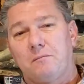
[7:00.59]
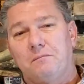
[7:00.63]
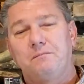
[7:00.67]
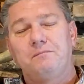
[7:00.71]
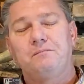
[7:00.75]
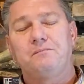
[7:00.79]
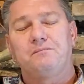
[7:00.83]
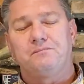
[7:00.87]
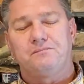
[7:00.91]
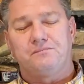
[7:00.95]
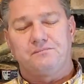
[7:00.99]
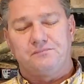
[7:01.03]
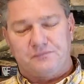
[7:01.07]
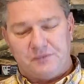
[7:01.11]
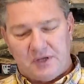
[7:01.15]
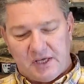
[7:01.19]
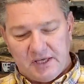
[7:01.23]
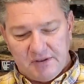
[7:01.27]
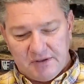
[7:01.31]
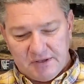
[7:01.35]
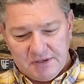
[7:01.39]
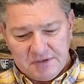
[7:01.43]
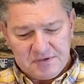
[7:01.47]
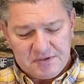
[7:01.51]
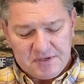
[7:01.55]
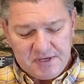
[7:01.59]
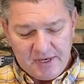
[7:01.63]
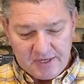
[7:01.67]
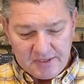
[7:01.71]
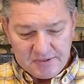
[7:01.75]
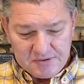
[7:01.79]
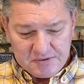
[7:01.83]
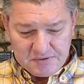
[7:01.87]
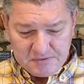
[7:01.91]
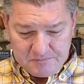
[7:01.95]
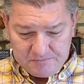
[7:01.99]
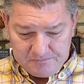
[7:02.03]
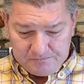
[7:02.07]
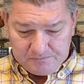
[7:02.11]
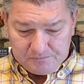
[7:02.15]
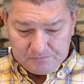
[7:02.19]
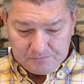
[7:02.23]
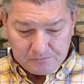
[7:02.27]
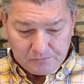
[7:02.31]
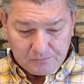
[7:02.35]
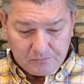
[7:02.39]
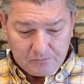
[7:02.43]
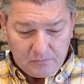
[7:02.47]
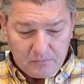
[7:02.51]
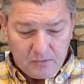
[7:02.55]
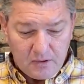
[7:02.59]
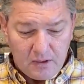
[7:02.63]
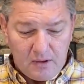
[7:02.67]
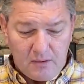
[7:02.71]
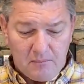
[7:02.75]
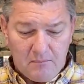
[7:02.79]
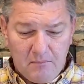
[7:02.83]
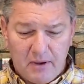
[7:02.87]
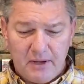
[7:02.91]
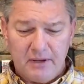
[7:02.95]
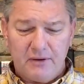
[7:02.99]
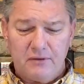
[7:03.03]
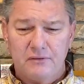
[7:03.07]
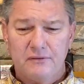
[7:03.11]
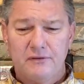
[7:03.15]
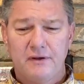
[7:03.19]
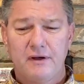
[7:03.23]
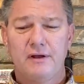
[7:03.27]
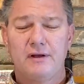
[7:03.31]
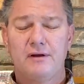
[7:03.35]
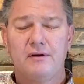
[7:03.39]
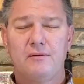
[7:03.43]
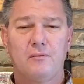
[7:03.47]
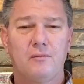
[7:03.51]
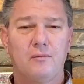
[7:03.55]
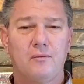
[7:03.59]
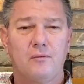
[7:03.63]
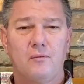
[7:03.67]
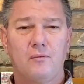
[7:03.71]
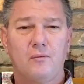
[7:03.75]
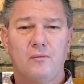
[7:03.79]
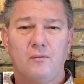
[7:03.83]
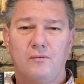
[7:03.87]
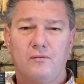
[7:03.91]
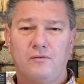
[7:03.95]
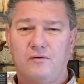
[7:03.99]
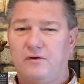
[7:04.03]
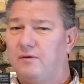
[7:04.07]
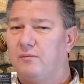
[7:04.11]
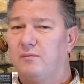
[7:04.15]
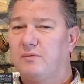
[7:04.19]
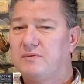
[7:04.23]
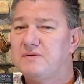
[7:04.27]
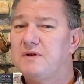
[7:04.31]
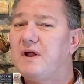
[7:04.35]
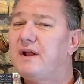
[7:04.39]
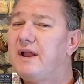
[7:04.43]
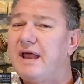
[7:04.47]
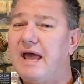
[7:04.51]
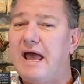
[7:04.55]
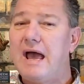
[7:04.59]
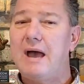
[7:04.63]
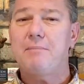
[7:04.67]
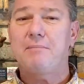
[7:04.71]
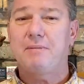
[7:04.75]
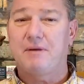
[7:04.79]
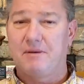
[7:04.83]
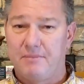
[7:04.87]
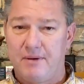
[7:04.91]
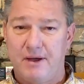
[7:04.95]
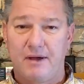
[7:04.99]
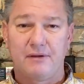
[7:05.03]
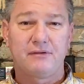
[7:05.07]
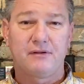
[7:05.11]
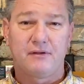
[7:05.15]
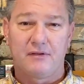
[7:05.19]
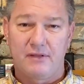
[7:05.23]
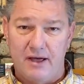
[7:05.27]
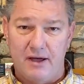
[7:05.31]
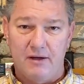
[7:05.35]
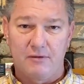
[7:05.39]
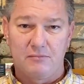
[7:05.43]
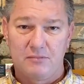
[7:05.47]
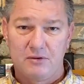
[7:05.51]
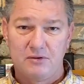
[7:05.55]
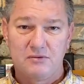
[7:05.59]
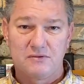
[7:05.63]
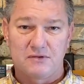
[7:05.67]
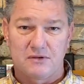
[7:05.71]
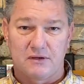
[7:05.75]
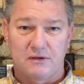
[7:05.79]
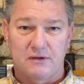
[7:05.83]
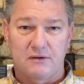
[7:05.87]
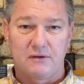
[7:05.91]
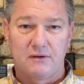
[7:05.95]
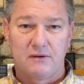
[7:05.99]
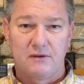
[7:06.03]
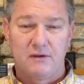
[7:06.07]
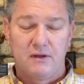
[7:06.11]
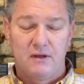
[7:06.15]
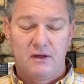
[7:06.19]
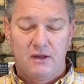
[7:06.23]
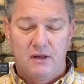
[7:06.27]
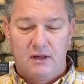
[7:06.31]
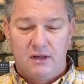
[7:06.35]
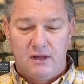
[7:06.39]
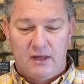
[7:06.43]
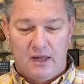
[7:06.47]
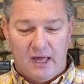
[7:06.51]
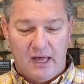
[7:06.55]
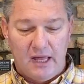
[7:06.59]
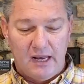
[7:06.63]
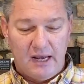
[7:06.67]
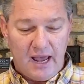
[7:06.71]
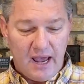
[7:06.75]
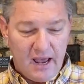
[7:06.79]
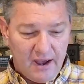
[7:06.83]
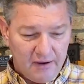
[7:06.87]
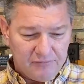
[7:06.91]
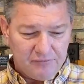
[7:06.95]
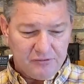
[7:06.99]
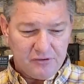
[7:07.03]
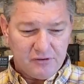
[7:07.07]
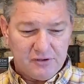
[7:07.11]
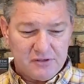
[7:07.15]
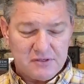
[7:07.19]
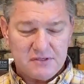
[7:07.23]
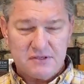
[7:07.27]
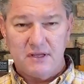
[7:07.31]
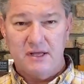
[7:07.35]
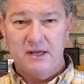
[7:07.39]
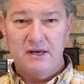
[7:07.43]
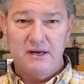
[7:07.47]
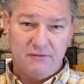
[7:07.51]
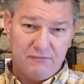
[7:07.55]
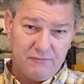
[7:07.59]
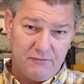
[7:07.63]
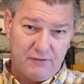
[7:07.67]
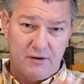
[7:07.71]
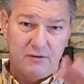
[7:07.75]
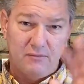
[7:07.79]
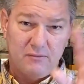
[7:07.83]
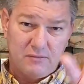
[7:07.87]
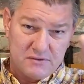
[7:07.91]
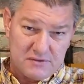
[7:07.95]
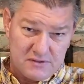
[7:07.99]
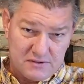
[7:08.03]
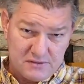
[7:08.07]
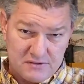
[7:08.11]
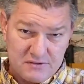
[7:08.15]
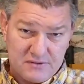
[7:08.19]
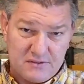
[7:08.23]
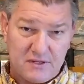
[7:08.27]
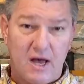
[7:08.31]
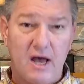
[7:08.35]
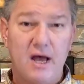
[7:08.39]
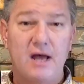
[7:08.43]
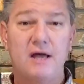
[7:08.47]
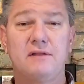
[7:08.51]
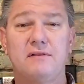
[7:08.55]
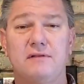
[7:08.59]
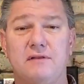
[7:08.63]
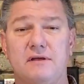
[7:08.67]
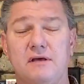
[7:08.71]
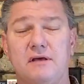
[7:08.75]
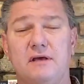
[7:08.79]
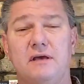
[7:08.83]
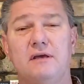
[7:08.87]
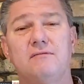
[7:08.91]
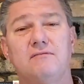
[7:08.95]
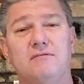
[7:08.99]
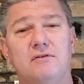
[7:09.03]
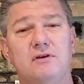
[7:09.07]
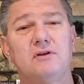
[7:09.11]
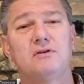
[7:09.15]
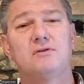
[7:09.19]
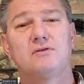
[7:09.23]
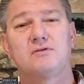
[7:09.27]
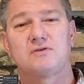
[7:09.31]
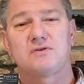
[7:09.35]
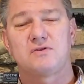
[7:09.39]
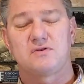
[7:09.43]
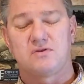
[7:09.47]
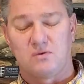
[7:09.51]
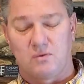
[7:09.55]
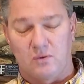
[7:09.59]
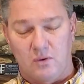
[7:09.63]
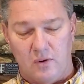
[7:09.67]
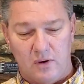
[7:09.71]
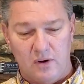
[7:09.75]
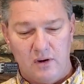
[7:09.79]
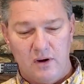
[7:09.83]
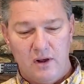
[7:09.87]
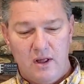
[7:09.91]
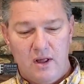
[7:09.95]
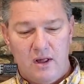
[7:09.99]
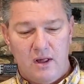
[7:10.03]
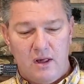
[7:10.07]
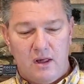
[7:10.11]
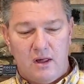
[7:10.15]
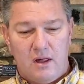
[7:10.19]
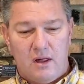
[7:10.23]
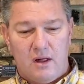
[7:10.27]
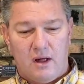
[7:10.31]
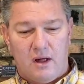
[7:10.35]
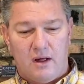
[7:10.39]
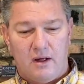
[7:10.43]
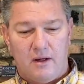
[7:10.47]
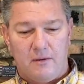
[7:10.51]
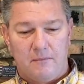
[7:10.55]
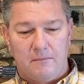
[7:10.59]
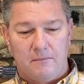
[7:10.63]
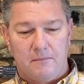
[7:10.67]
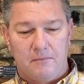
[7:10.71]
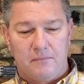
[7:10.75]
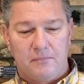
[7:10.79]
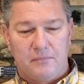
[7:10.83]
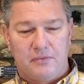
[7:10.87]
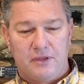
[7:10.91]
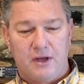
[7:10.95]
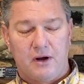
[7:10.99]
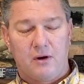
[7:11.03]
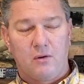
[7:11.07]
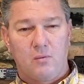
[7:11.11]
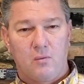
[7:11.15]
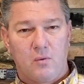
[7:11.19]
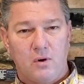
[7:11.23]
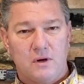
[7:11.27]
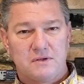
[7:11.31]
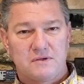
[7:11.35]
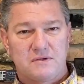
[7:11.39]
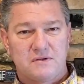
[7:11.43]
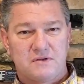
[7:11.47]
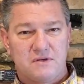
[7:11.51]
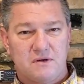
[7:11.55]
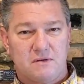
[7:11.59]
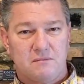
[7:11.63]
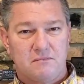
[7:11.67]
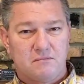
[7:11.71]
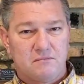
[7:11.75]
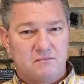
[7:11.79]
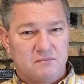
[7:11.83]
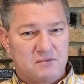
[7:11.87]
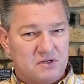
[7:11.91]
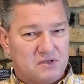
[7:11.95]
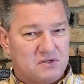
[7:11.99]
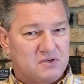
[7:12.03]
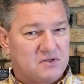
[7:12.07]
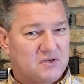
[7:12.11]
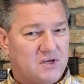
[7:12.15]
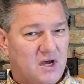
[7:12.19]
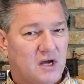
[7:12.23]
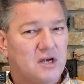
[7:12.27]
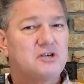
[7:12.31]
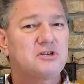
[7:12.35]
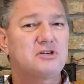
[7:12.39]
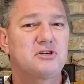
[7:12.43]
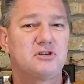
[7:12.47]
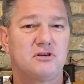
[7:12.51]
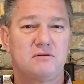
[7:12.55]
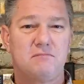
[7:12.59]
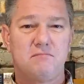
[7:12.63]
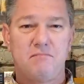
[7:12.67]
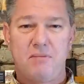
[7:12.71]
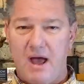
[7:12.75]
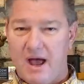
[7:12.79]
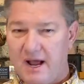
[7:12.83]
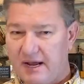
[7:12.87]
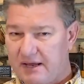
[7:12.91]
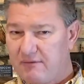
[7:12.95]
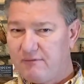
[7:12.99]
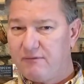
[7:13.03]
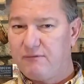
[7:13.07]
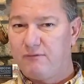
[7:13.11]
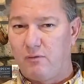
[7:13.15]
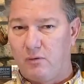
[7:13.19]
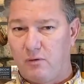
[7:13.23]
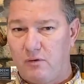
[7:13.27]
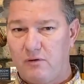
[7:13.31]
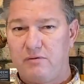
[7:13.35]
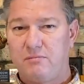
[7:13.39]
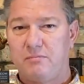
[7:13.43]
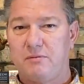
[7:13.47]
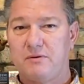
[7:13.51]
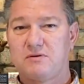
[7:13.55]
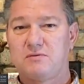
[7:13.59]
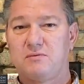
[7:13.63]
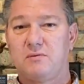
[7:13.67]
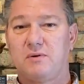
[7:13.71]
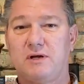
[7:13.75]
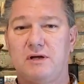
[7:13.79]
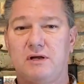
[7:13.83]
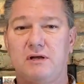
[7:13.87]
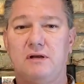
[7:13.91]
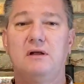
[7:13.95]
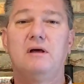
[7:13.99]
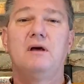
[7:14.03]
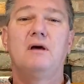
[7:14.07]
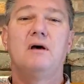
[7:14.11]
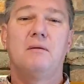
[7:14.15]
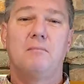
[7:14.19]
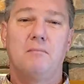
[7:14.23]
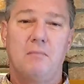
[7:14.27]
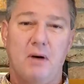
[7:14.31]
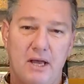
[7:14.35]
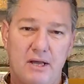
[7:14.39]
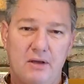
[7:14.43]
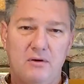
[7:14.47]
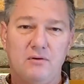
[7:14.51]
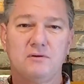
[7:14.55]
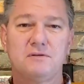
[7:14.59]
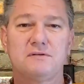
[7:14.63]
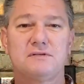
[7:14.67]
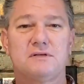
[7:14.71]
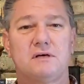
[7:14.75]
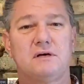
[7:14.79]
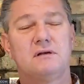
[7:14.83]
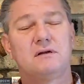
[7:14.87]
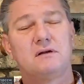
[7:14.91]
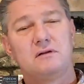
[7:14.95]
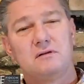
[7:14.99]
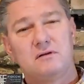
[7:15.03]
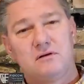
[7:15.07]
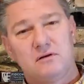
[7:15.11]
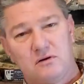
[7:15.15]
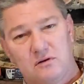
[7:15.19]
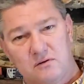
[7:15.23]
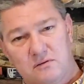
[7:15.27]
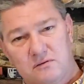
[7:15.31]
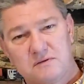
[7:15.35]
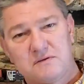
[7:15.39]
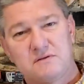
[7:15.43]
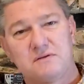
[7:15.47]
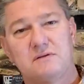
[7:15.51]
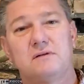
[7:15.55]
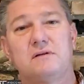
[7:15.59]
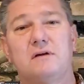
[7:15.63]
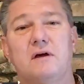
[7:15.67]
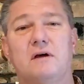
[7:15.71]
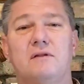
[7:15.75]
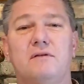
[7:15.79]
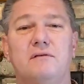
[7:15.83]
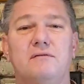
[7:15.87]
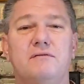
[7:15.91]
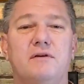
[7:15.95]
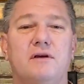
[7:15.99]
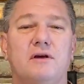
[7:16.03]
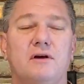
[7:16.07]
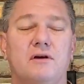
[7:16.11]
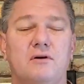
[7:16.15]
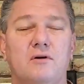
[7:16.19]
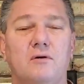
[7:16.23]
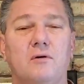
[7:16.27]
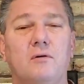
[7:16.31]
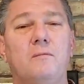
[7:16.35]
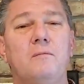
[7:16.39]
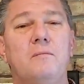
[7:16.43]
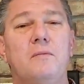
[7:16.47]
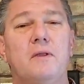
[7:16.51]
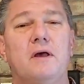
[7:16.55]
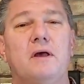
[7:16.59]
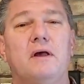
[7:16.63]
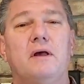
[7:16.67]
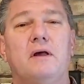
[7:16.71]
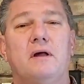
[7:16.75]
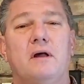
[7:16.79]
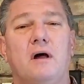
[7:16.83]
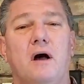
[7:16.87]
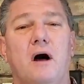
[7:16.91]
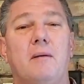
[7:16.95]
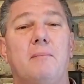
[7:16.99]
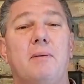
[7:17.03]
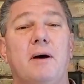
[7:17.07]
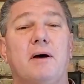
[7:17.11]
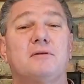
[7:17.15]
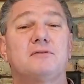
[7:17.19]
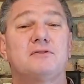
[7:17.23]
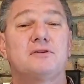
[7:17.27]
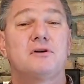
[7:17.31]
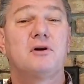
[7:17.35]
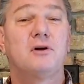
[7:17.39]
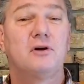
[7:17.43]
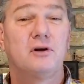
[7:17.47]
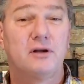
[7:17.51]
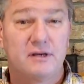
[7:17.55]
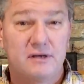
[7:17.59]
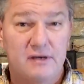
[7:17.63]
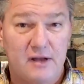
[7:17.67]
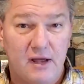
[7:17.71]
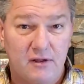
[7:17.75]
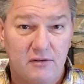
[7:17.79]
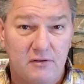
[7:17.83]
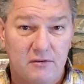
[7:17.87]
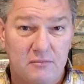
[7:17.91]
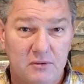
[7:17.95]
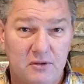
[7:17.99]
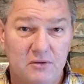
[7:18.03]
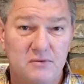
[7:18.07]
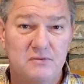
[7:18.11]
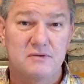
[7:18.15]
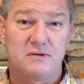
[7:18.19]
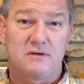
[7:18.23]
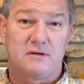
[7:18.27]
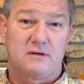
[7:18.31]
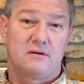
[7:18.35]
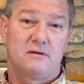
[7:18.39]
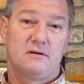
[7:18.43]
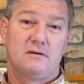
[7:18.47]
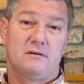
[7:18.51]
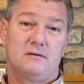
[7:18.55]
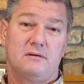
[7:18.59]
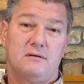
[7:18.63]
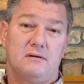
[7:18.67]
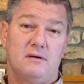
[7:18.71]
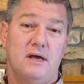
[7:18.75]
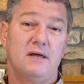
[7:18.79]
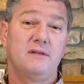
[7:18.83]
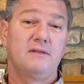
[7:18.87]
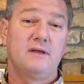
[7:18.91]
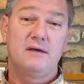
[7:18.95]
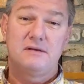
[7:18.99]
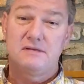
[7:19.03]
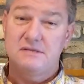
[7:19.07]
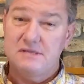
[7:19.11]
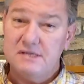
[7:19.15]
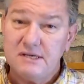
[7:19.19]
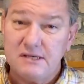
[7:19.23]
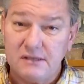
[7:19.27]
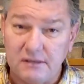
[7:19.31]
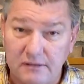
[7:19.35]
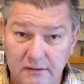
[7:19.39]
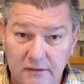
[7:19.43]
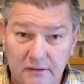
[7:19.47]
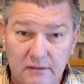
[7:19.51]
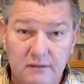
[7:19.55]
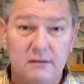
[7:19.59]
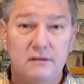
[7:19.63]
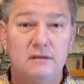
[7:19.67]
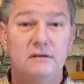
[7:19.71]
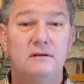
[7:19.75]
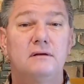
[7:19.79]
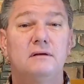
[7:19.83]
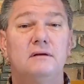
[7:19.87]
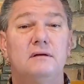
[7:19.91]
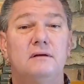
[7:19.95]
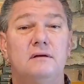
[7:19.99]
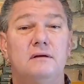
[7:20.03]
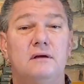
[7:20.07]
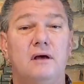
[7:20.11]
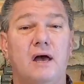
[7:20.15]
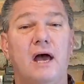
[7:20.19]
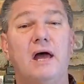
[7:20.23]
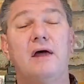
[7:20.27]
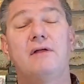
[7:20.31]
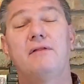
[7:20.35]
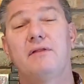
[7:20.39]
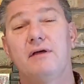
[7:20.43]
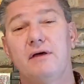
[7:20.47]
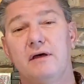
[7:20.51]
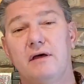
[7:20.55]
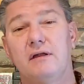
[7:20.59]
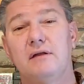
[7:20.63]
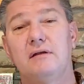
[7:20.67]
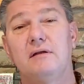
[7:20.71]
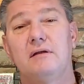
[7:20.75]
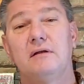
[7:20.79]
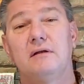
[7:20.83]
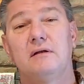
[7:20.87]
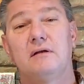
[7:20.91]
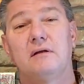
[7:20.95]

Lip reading: in this case, Michael Dunn was not happy about the loud music. And after his lady friend was inside the convenience store, there was some discussion back and forth between Michael Dunn and the youths in the other vehicle about turning down the music. And they did. And then